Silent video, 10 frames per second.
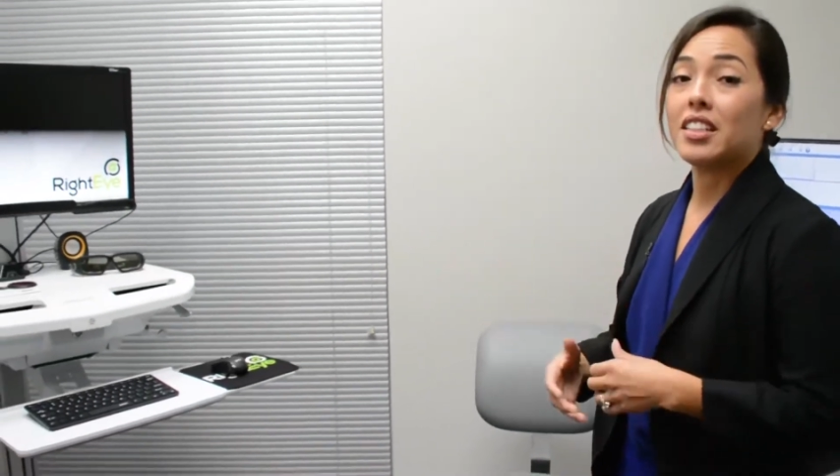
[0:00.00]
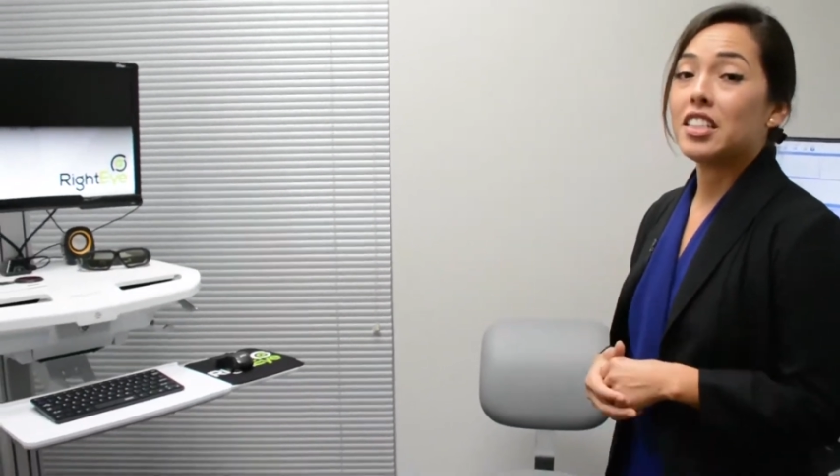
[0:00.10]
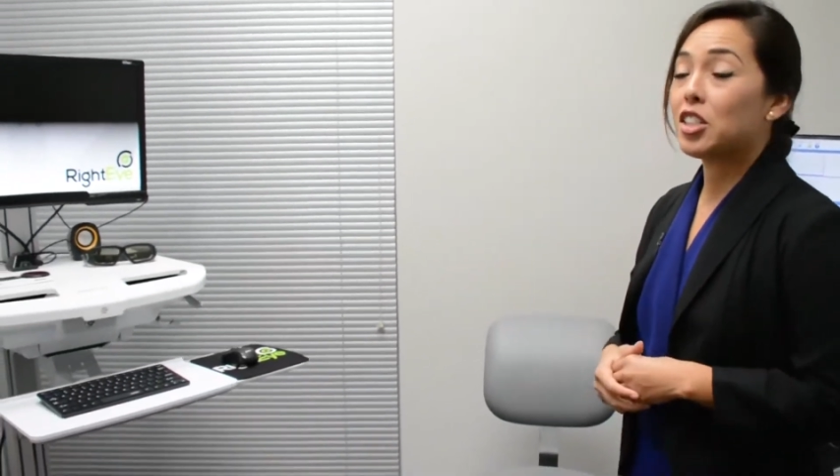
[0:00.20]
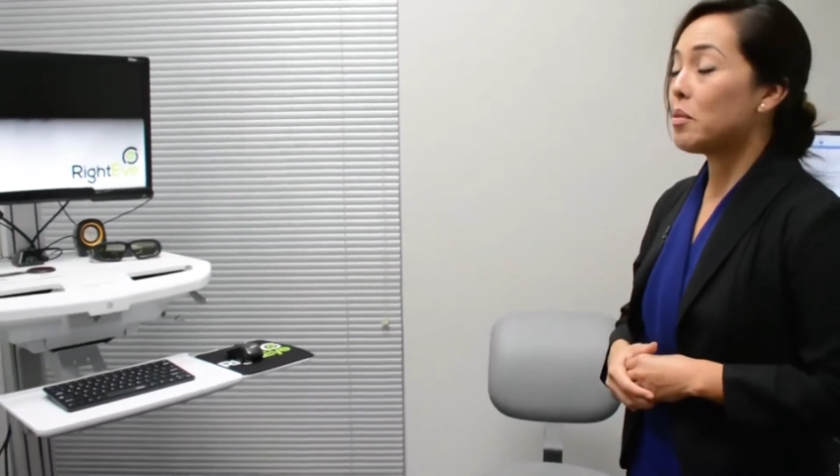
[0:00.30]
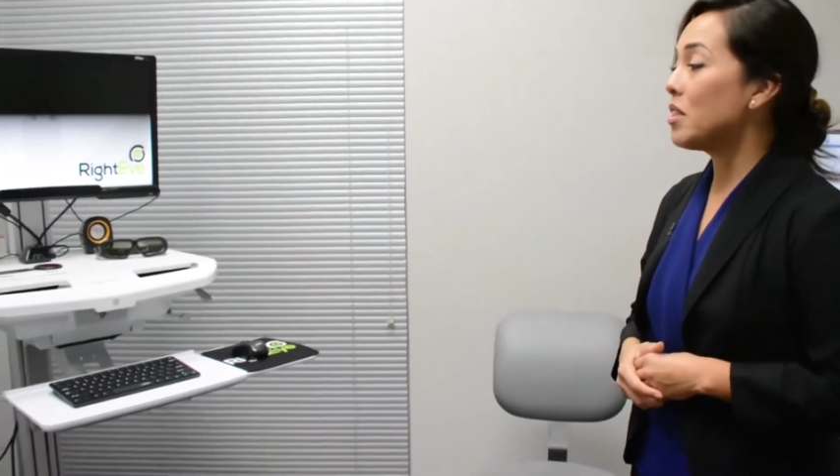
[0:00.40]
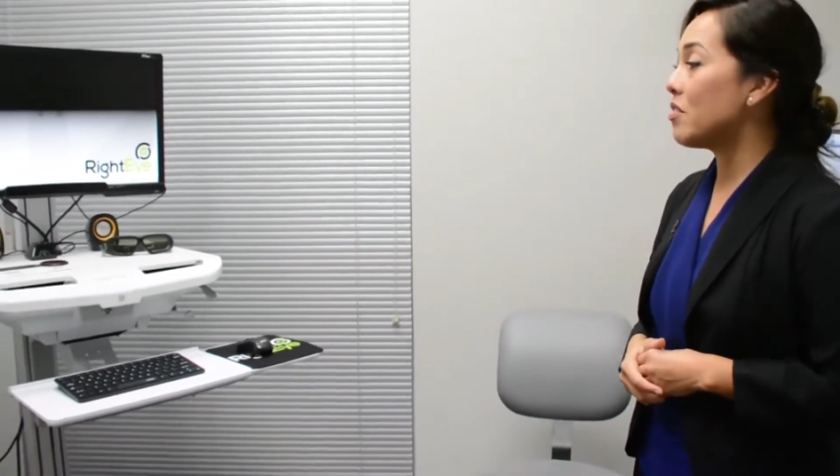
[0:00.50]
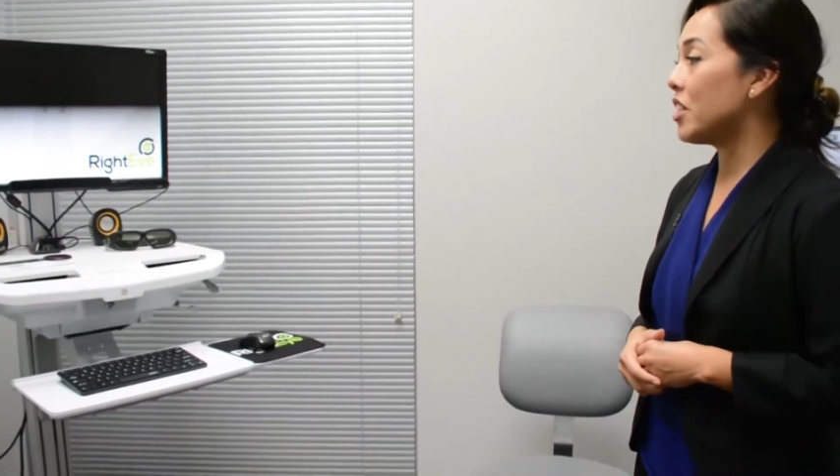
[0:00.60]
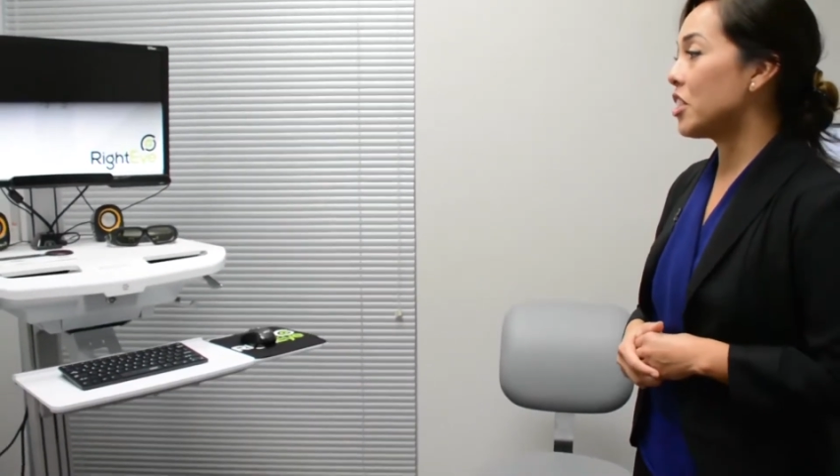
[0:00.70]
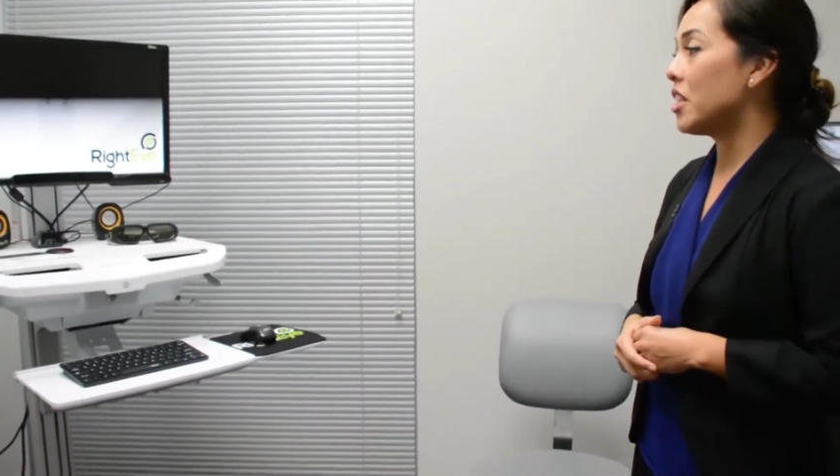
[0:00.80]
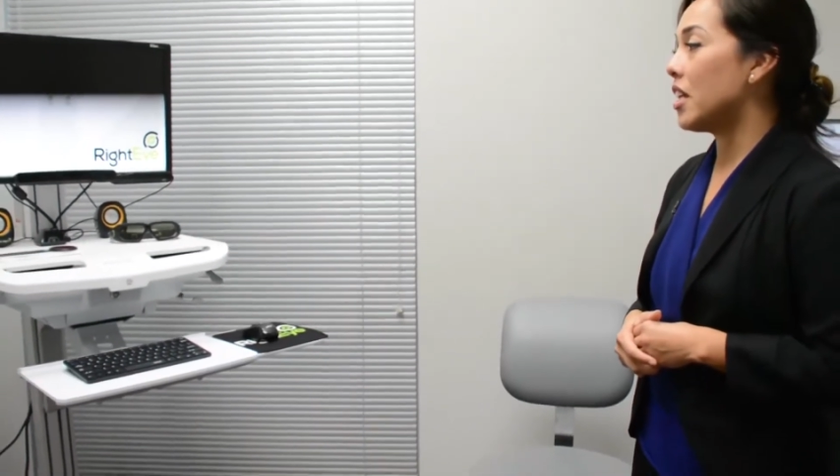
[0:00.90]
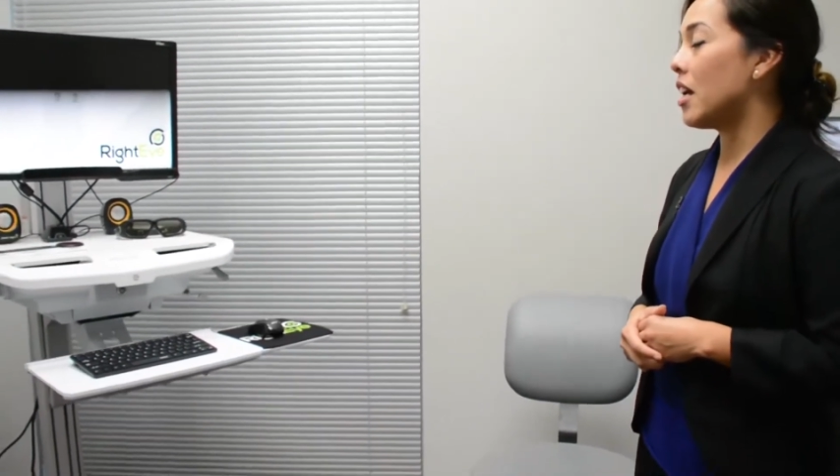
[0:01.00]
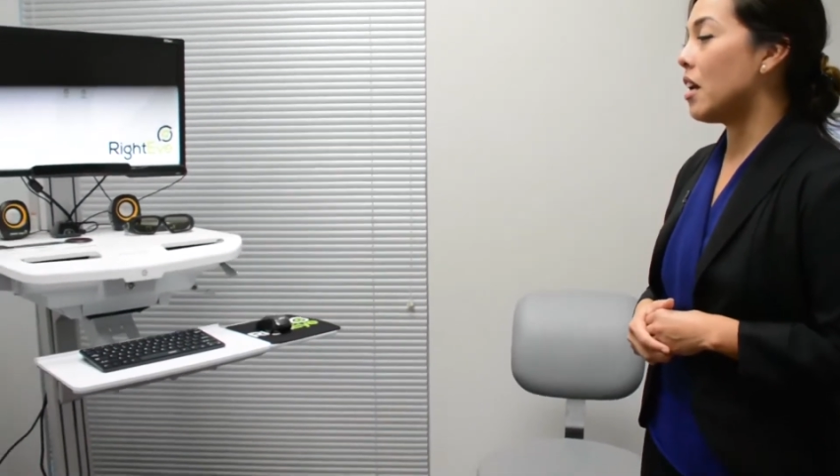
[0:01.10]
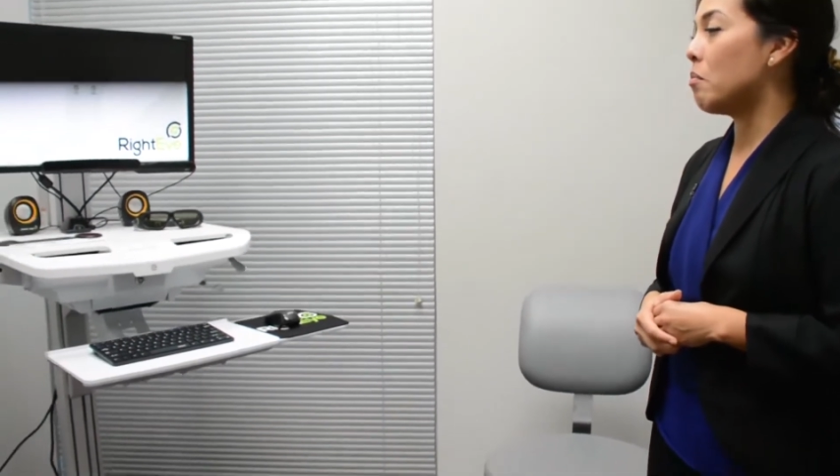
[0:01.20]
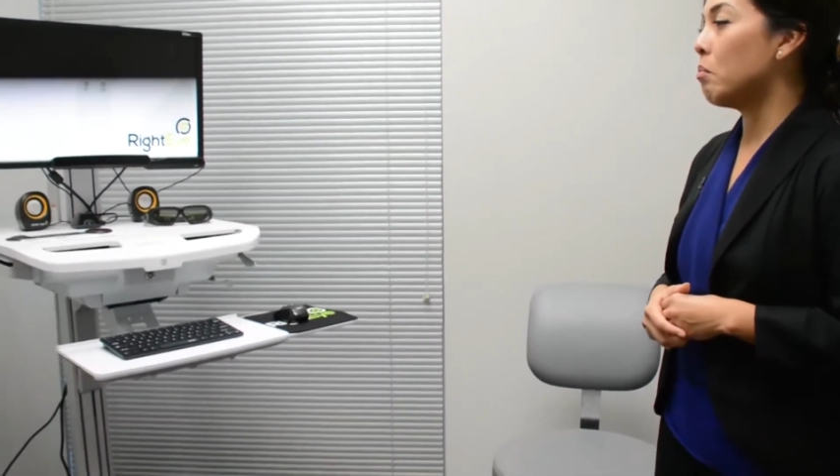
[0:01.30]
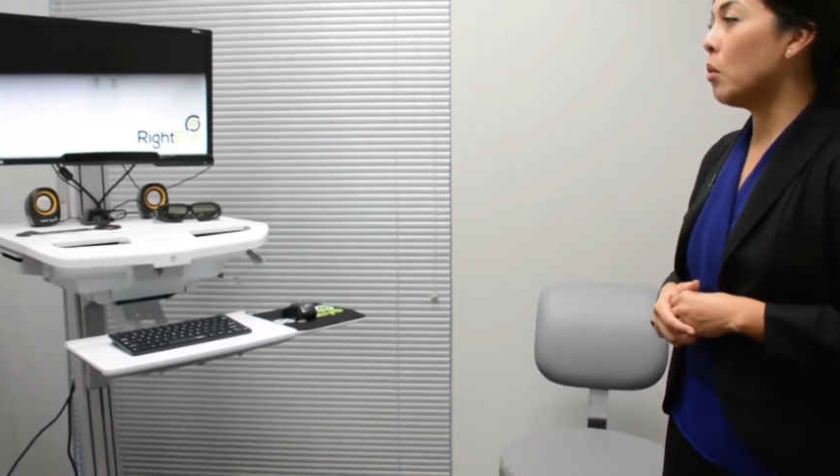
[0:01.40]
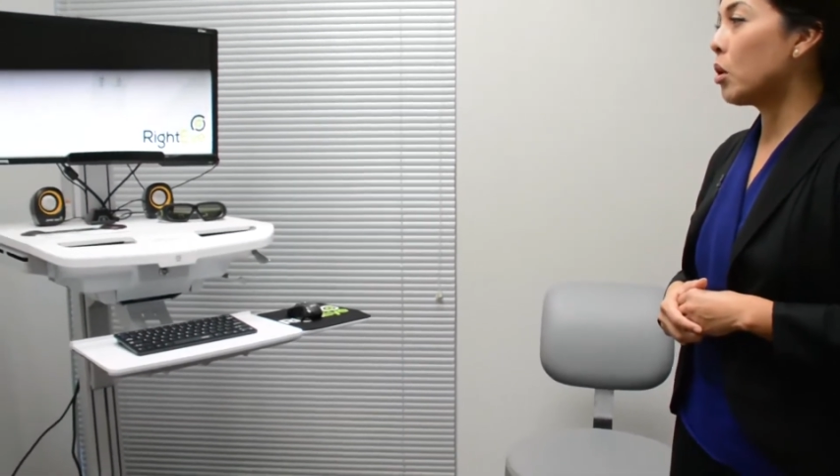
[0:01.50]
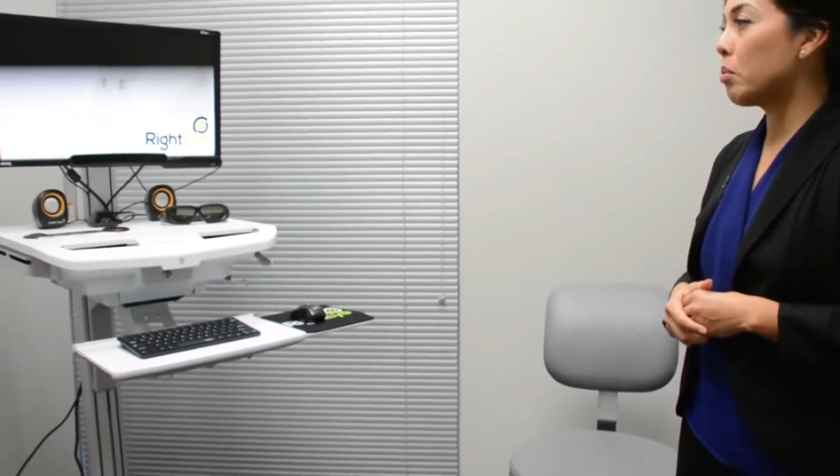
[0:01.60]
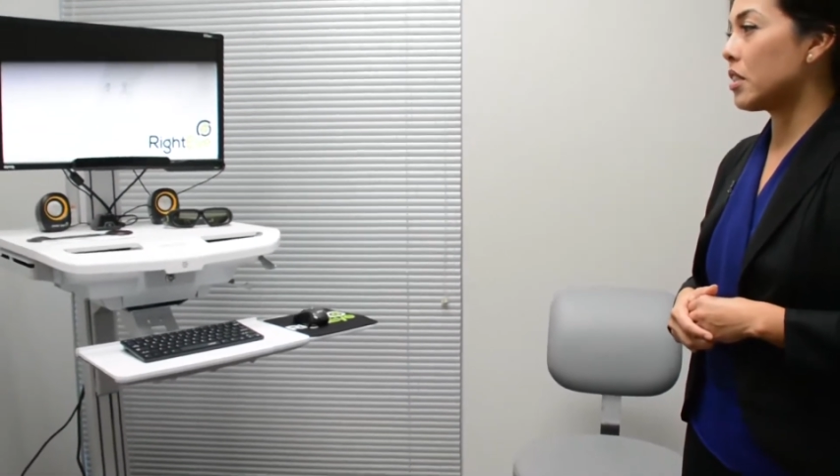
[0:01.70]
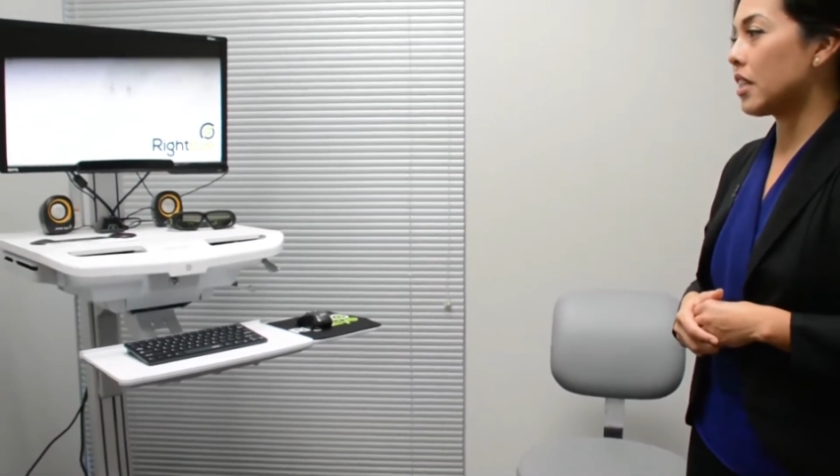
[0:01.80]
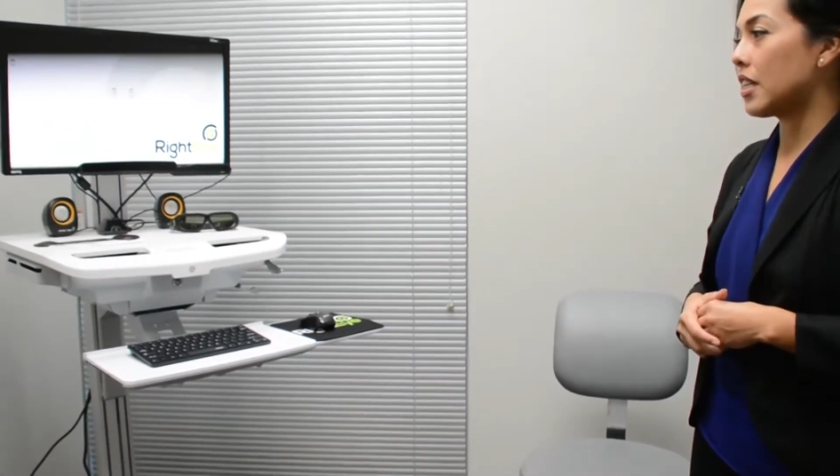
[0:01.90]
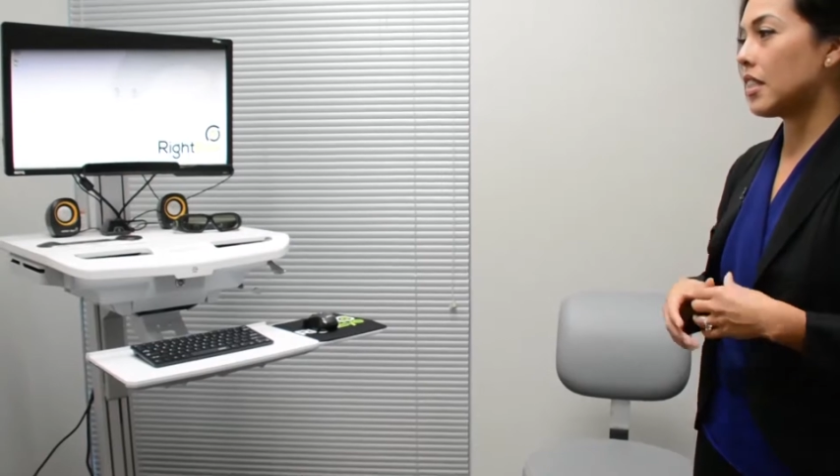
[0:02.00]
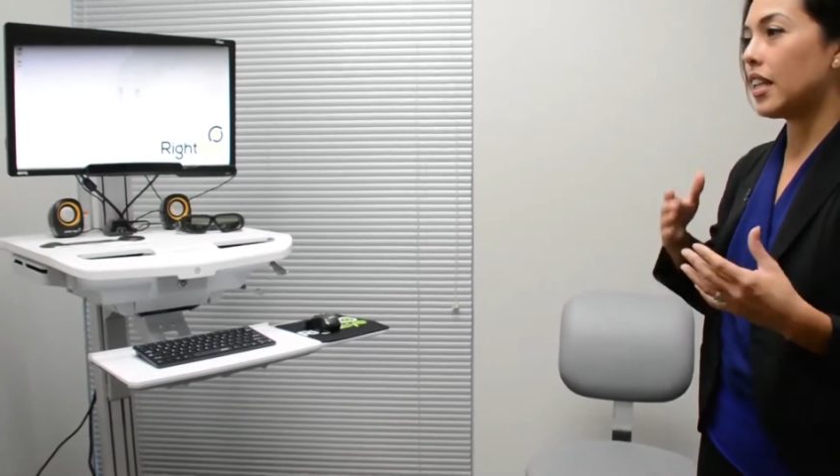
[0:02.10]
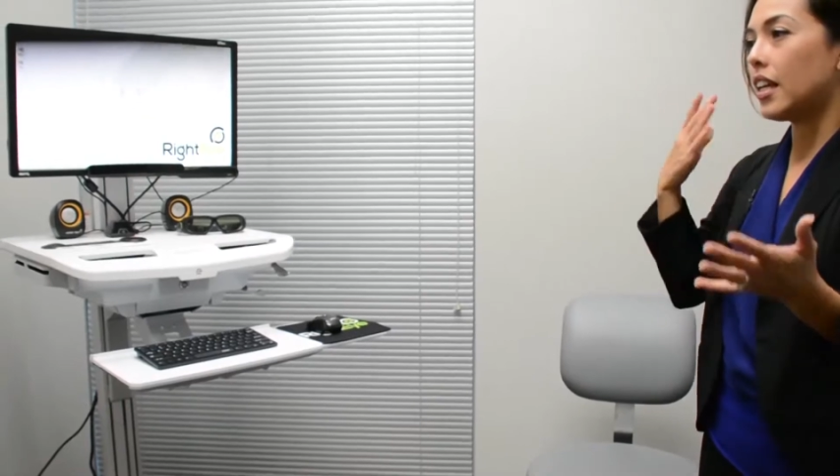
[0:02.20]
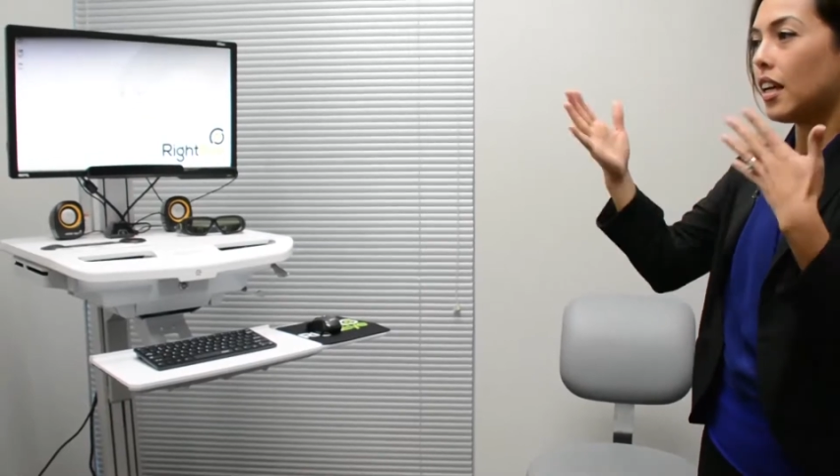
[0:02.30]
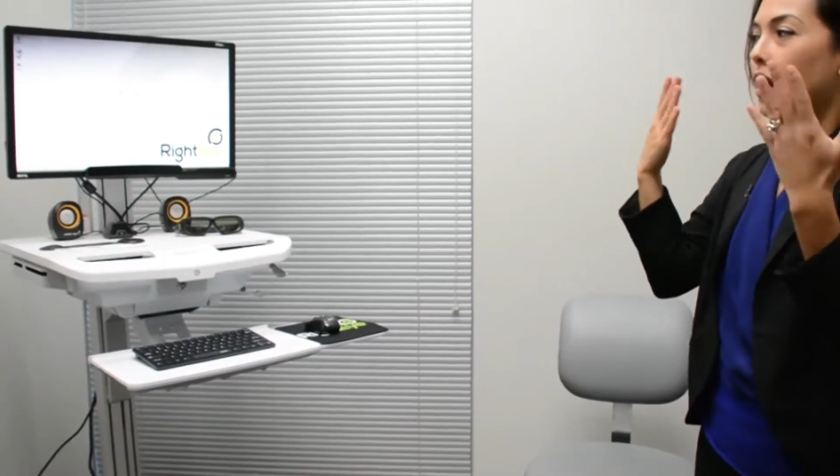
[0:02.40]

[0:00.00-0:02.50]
It determines vision and more precisely